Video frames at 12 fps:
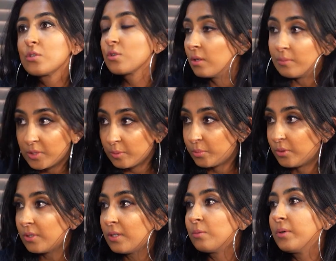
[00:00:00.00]
Sonam
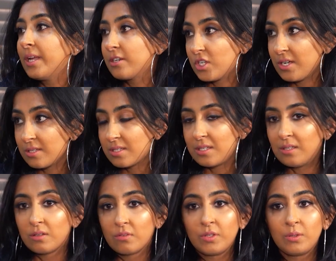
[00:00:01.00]
Kapoor, we had a chance to
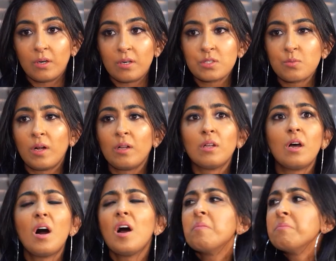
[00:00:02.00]
interview her as well.
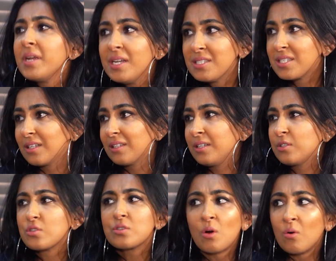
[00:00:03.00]
Amazingly.
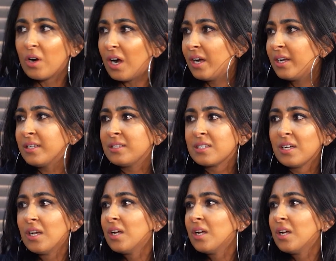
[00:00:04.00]
So kind,